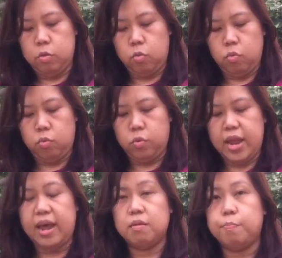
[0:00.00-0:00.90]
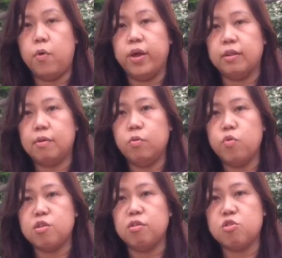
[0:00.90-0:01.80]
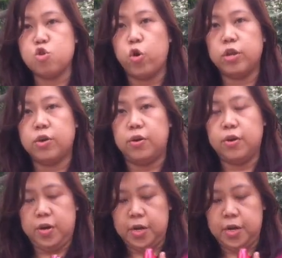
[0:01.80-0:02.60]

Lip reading: to that point, which is shorter.